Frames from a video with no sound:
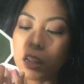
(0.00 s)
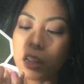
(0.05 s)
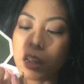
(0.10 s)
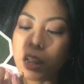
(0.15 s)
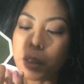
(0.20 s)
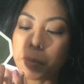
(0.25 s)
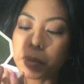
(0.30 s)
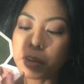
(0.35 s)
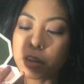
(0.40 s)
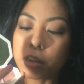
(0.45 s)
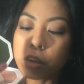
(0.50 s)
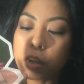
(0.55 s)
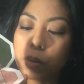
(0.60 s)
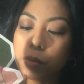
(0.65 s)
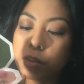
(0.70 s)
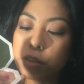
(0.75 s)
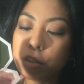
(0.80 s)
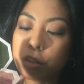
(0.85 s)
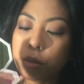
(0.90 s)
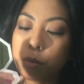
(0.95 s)
I'm gonna go
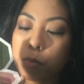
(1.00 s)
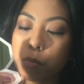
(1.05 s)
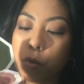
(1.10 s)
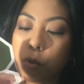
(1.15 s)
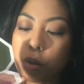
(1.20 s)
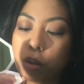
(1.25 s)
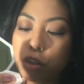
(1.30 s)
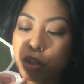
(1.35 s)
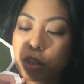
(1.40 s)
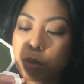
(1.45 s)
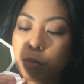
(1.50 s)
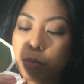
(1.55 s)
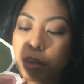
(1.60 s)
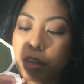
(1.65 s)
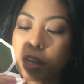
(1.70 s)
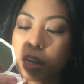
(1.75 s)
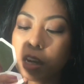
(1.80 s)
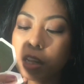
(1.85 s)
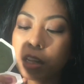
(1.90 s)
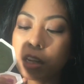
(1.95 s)
into the more shimmery
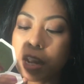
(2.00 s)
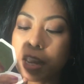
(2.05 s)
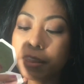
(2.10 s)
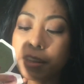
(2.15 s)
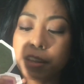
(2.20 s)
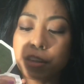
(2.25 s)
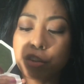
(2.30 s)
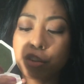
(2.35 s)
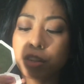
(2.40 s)
color and then